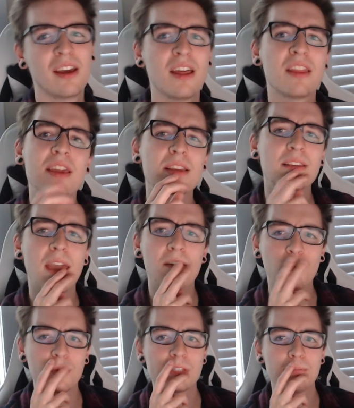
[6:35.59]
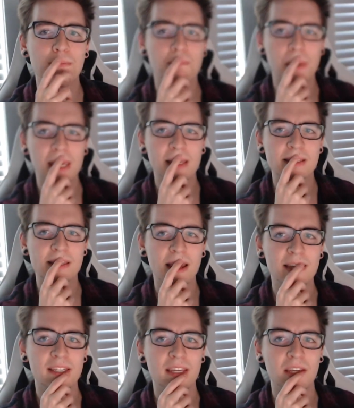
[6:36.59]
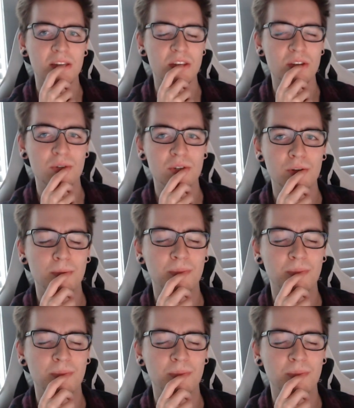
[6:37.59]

I think everyone's biggest idea on YouTube,